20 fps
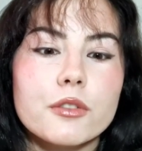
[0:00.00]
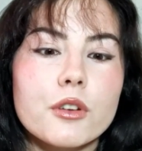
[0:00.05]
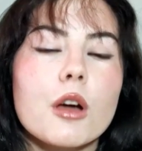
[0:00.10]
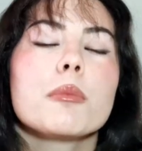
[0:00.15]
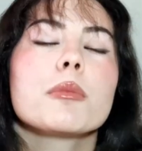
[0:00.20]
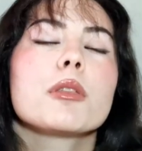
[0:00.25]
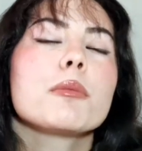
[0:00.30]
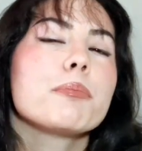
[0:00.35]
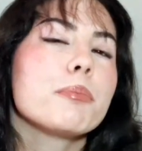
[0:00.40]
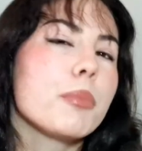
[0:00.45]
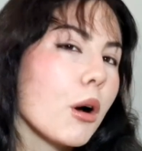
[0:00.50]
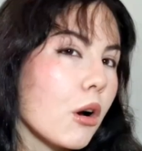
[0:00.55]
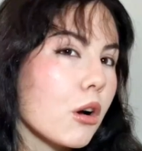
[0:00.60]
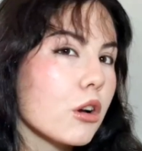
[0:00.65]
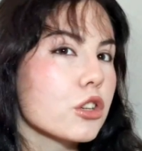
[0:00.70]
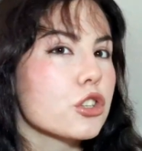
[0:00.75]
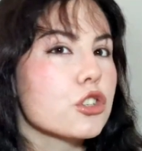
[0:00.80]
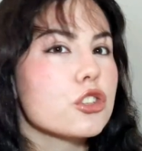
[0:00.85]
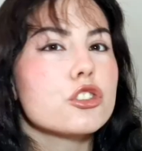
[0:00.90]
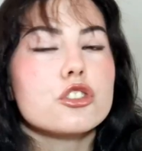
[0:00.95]
from the
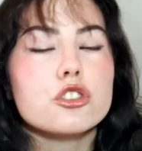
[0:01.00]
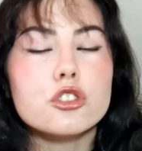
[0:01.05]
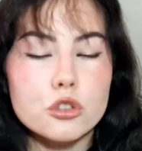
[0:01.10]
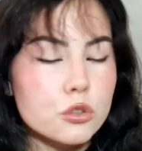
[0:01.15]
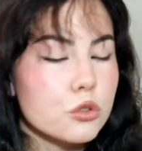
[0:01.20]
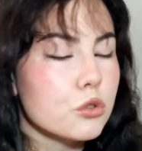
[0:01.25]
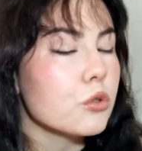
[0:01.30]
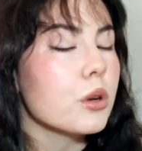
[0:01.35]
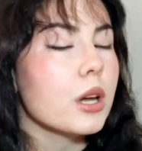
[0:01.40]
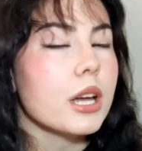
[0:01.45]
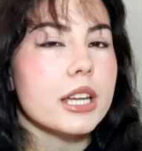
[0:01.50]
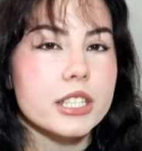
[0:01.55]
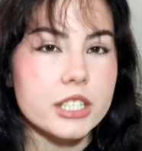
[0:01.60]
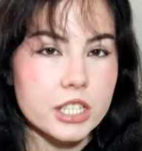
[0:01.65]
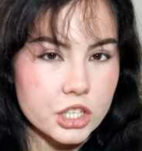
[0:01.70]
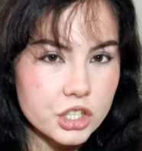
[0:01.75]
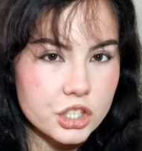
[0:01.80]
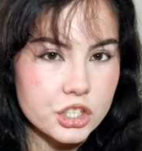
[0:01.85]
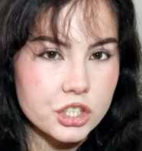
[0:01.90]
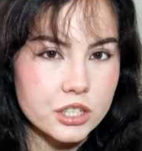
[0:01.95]
past two
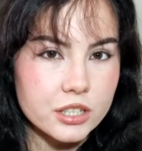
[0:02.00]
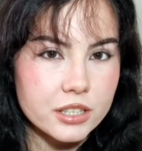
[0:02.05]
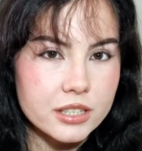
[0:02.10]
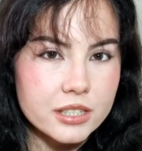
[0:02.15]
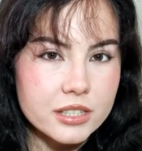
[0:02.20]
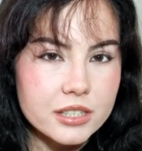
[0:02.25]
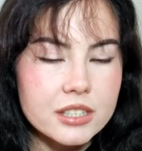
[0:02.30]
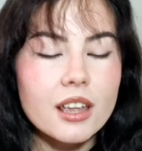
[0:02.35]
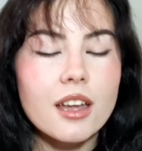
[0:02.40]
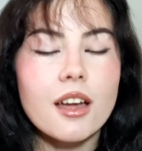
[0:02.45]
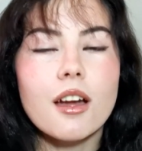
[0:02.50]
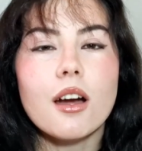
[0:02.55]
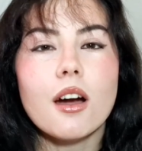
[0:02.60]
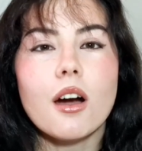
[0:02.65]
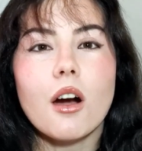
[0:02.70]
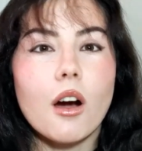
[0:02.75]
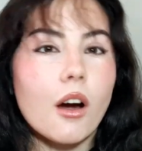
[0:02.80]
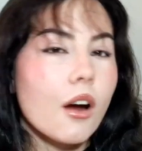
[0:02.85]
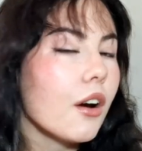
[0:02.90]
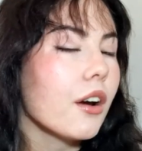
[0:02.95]
editions
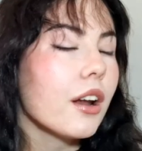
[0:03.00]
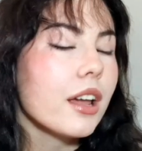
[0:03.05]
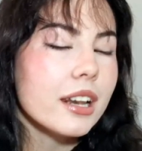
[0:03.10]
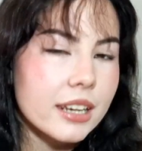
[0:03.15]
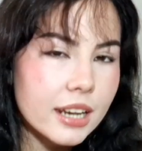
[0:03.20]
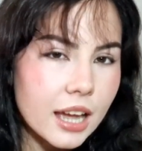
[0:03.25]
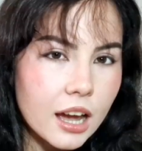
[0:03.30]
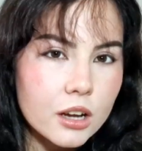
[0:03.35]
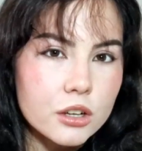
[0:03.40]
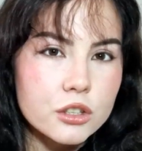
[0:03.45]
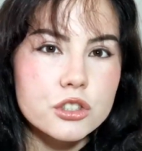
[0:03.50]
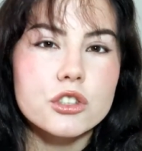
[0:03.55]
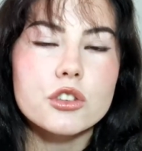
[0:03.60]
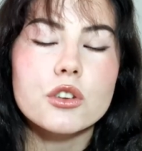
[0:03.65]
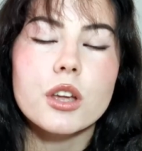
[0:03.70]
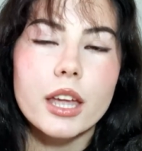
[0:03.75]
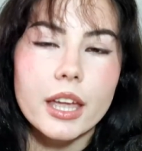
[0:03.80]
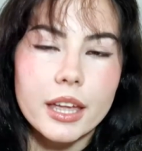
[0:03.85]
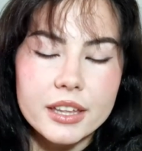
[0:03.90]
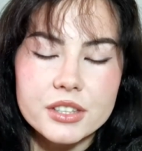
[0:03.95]
are allowed
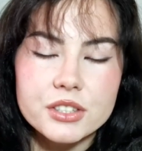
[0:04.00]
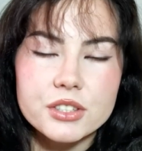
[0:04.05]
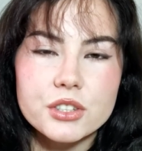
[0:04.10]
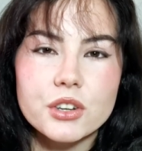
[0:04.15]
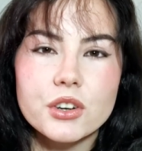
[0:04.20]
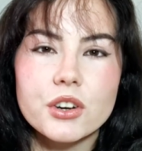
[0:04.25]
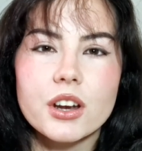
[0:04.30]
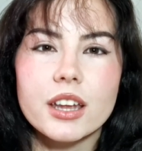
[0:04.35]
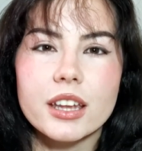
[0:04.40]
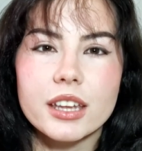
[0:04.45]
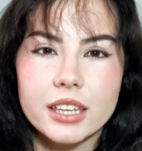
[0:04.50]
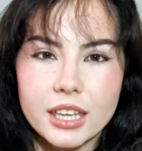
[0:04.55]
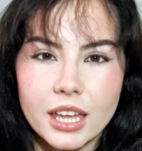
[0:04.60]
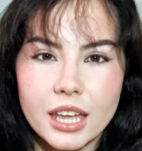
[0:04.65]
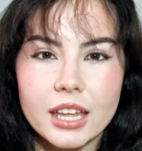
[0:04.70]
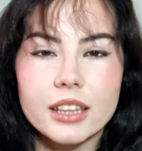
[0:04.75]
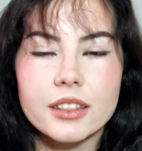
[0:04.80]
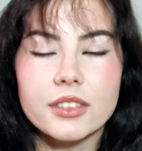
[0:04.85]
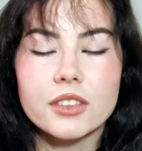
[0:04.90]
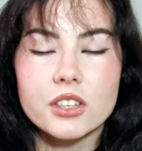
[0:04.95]
to enter
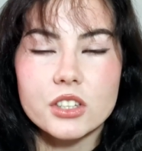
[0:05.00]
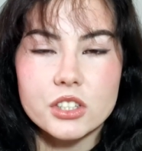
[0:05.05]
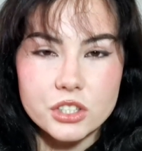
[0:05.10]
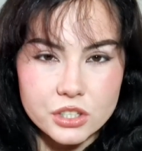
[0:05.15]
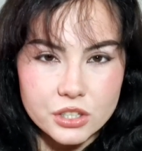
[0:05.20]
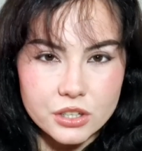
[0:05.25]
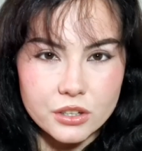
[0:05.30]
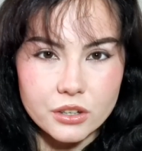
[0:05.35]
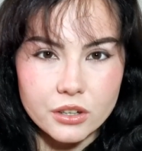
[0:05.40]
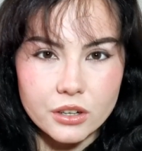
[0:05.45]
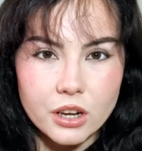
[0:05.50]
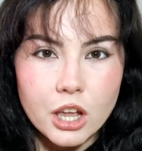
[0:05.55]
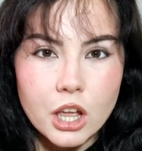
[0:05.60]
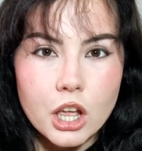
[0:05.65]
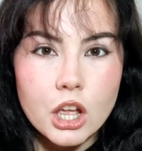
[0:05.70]
again this year.